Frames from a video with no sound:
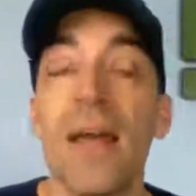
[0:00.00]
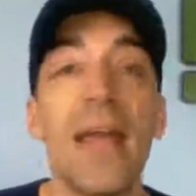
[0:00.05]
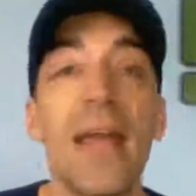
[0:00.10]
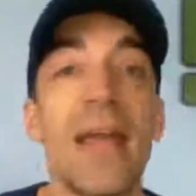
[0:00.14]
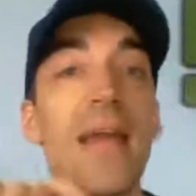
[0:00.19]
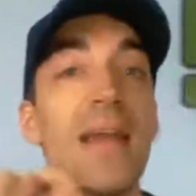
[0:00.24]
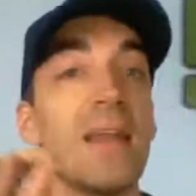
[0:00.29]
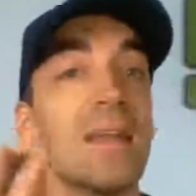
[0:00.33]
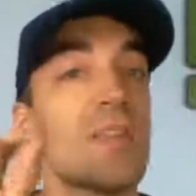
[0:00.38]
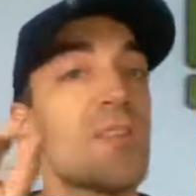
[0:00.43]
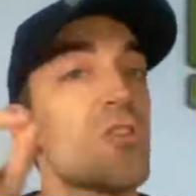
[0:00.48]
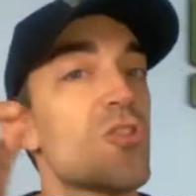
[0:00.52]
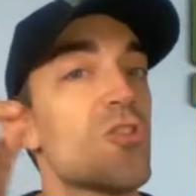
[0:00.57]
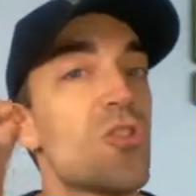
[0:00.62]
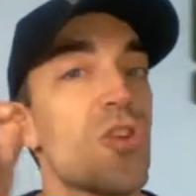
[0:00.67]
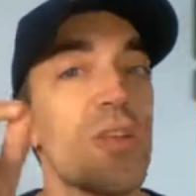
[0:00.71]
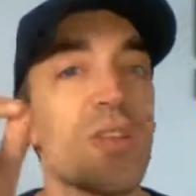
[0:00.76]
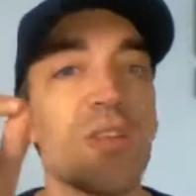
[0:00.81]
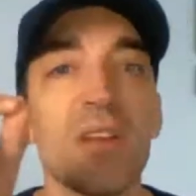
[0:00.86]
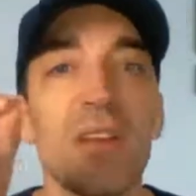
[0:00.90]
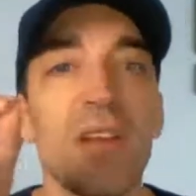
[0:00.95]
and it's
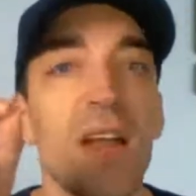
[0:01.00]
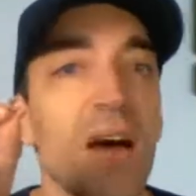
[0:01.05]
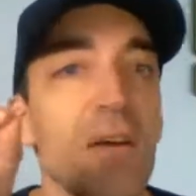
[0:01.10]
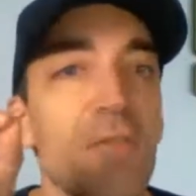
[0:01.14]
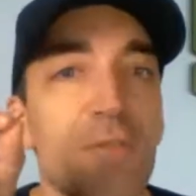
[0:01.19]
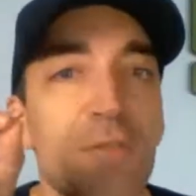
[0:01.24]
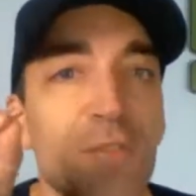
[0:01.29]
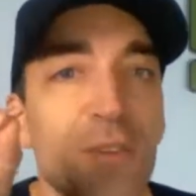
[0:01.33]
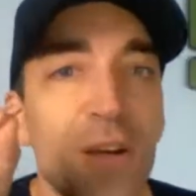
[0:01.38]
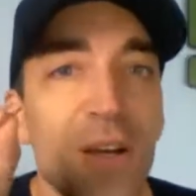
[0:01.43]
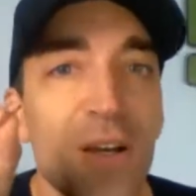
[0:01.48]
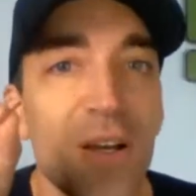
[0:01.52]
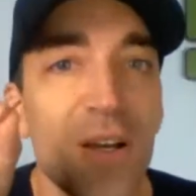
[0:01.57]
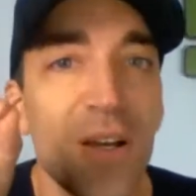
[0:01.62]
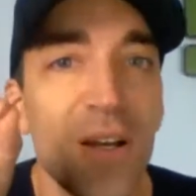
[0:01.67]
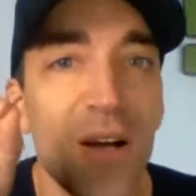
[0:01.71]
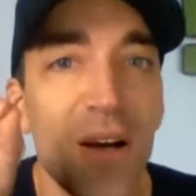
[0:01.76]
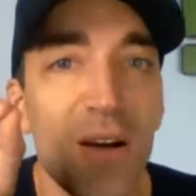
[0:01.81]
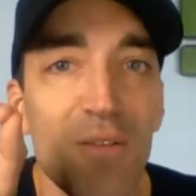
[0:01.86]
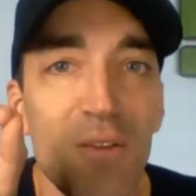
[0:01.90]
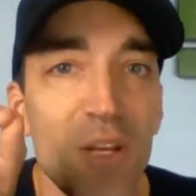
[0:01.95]
just enough
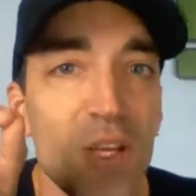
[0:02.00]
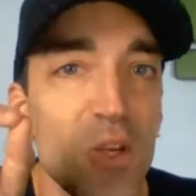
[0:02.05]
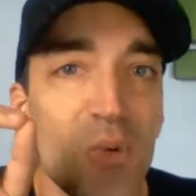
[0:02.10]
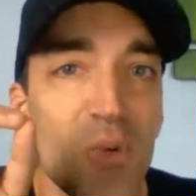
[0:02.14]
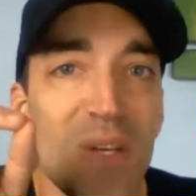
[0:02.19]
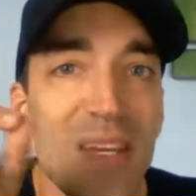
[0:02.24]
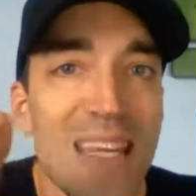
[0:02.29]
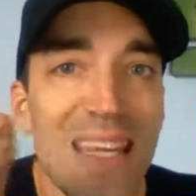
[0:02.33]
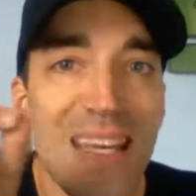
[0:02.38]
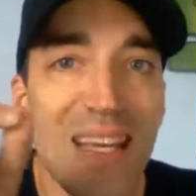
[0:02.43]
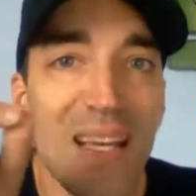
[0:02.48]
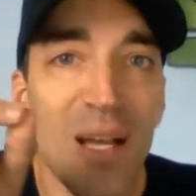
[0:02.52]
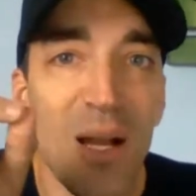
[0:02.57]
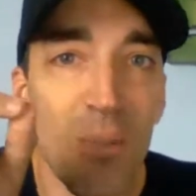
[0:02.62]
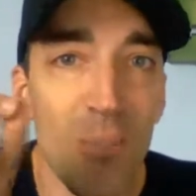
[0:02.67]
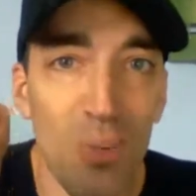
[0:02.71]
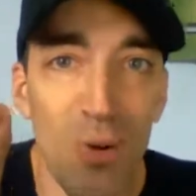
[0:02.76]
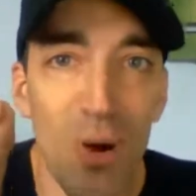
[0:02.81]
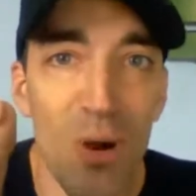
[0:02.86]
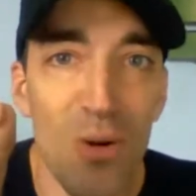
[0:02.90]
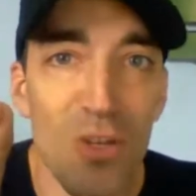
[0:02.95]
of a unique
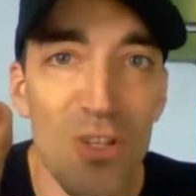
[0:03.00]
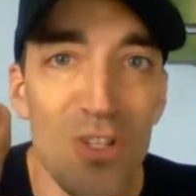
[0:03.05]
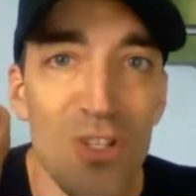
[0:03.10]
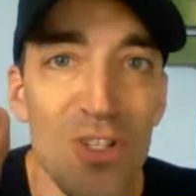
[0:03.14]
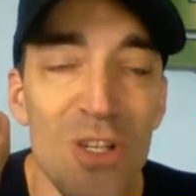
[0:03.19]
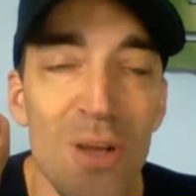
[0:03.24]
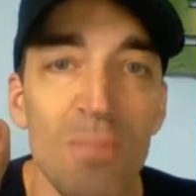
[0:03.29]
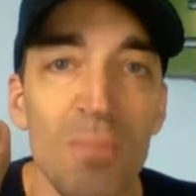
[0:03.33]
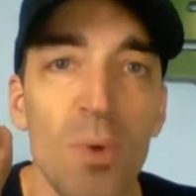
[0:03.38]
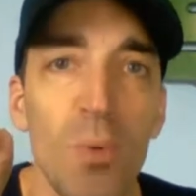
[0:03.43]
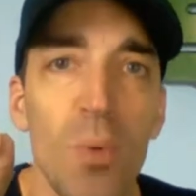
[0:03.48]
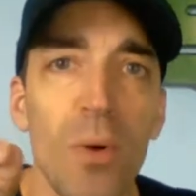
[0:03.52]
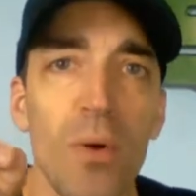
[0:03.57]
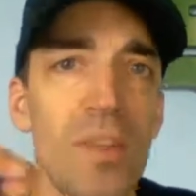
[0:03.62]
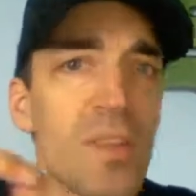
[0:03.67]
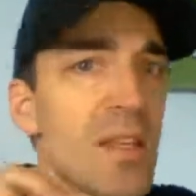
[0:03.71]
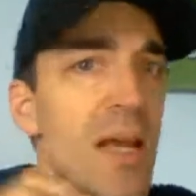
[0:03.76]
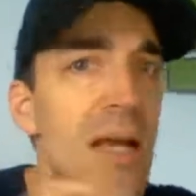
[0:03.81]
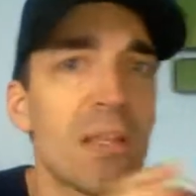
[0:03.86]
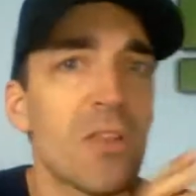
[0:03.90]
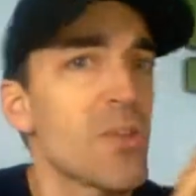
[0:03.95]
approach where
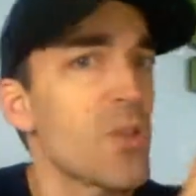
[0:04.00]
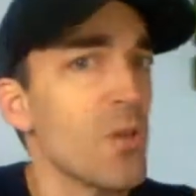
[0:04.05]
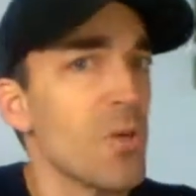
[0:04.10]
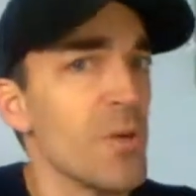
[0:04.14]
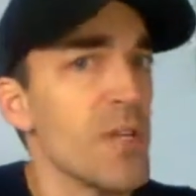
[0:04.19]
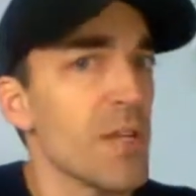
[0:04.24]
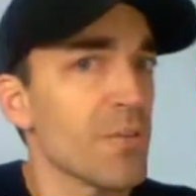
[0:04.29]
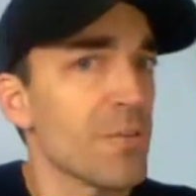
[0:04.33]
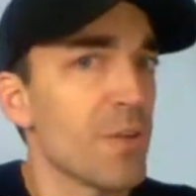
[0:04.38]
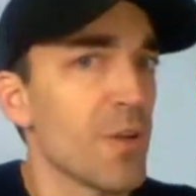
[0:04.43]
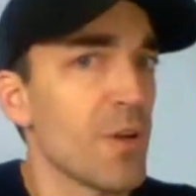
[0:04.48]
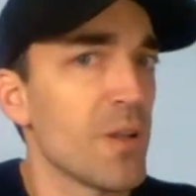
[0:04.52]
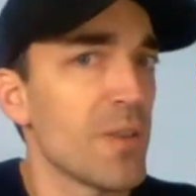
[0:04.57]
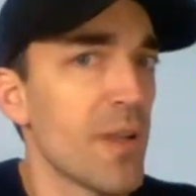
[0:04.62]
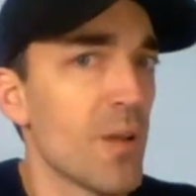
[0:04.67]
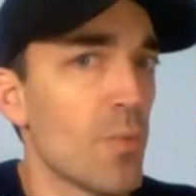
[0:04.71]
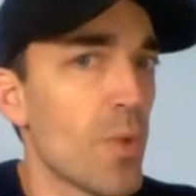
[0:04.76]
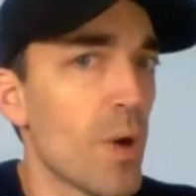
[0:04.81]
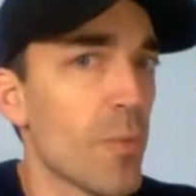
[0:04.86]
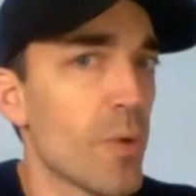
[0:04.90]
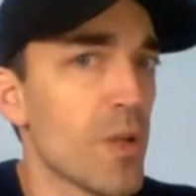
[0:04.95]
it's not so different
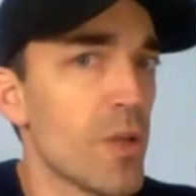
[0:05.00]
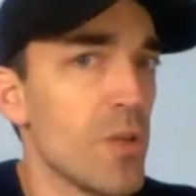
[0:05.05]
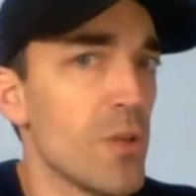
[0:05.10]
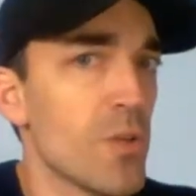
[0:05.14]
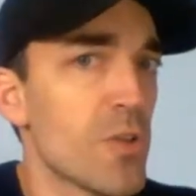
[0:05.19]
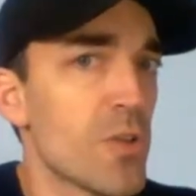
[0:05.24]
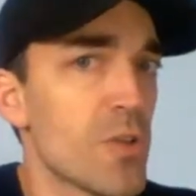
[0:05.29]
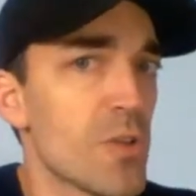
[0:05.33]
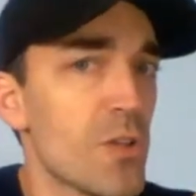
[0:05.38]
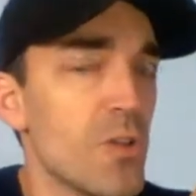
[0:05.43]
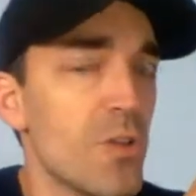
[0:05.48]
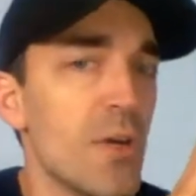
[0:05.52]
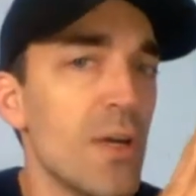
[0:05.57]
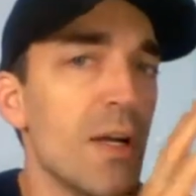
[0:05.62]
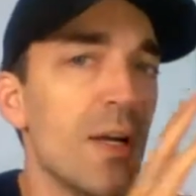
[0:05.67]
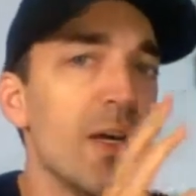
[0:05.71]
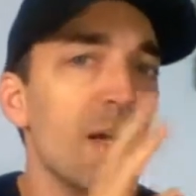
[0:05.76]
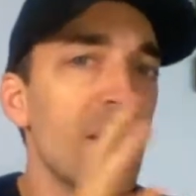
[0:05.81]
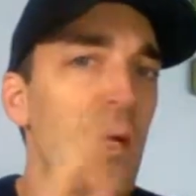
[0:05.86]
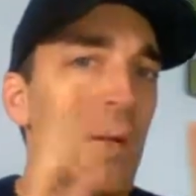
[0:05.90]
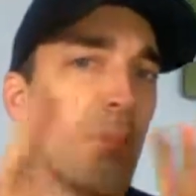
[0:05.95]
than what we're used to,
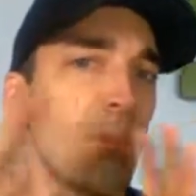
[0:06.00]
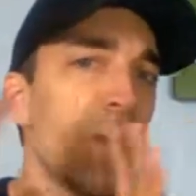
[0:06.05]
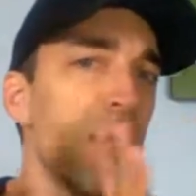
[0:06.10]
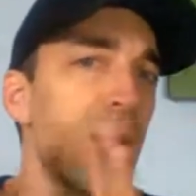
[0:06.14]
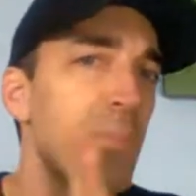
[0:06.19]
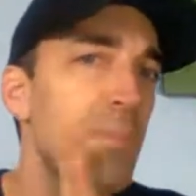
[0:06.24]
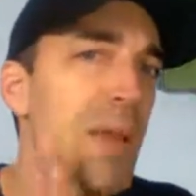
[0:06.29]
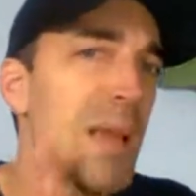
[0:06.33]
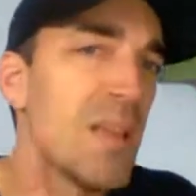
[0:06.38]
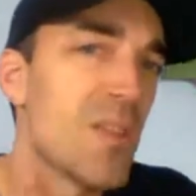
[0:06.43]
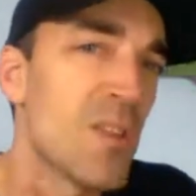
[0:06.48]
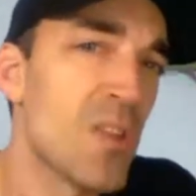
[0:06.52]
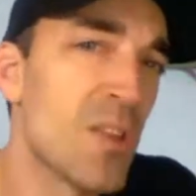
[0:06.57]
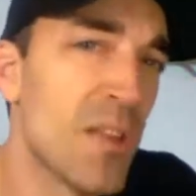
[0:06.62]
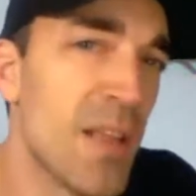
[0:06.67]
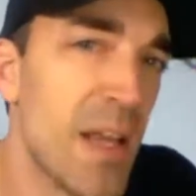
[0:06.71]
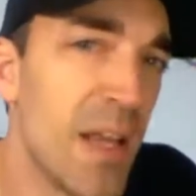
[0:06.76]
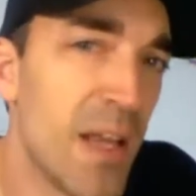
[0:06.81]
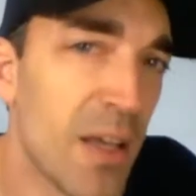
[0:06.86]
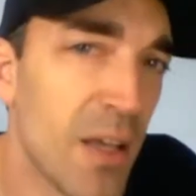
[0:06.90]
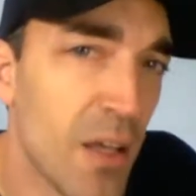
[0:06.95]
but it makes us
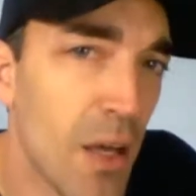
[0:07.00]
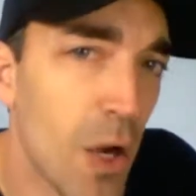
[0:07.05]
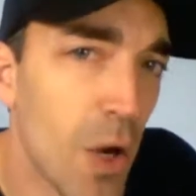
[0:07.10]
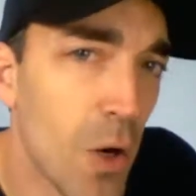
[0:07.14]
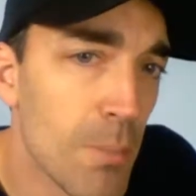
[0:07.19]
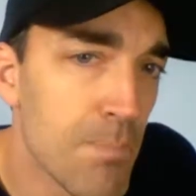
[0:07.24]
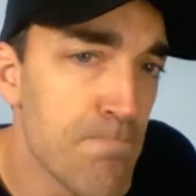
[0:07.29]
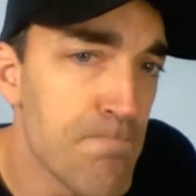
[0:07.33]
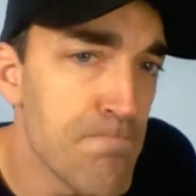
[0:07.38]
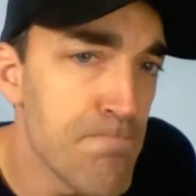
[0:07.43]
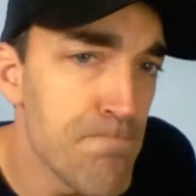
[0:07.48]
lean in and go,